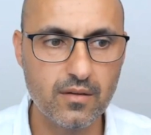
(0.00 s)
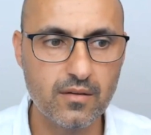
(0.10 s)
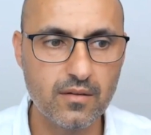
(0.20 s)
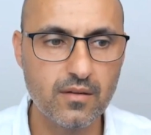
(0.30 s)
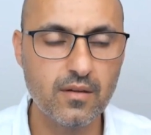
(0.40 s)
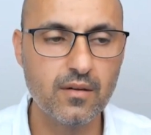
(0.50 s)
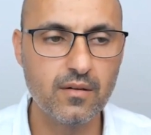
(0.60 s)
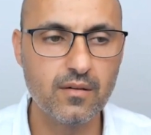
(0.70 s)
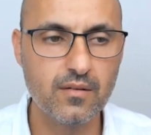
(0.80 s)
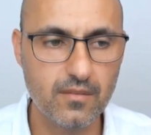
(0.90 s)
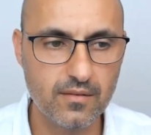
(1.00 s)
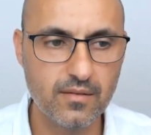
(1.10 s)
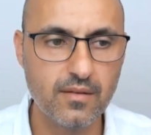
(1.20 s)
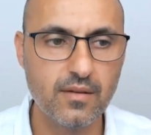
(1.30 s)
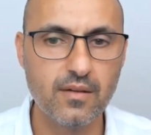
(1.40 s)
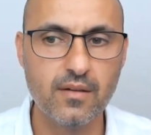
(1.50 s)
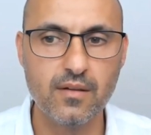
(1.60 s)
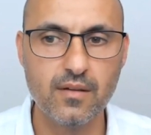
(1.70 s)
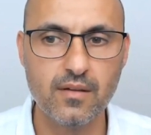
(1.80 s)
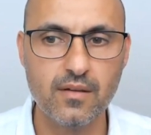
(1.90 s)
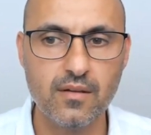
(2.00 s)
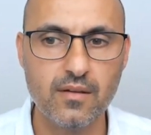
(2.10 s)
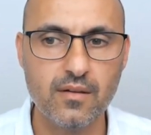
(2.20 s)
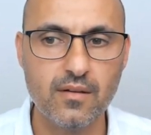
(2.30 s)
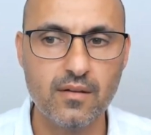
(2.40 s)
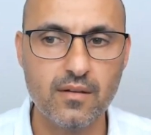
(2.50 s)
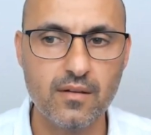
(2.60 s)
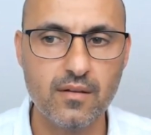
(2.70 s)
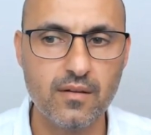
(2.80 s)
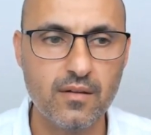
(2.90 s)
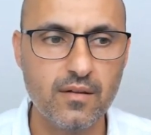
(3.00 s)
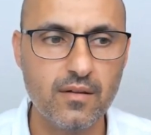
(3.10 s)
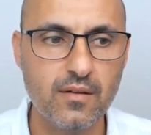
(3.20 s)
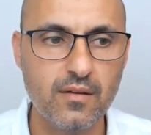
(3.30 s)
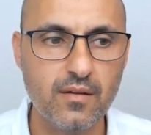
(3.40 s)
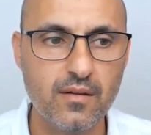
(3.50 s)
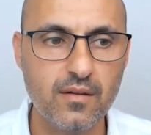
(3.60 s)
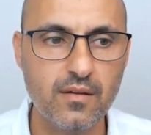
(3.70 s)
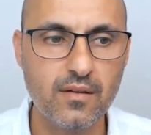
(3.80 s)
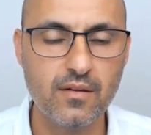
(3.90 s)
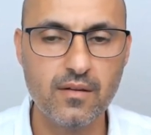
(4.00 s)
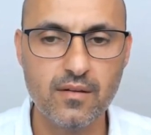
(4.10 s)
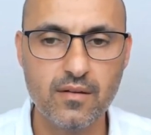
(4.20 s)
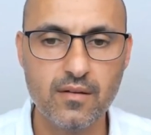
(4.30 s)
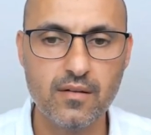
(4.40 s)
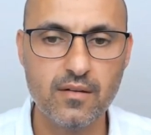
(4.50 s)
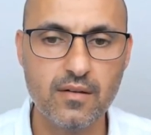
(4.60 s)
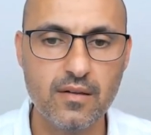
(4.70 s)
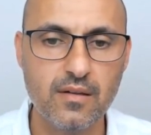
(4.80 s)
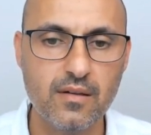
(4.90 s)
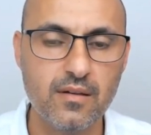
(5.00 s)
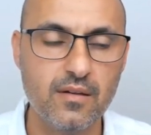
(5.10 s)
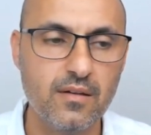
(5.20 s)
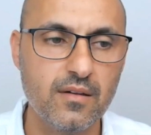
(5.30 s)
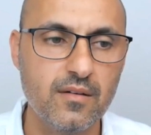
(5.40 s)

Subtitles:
(silent)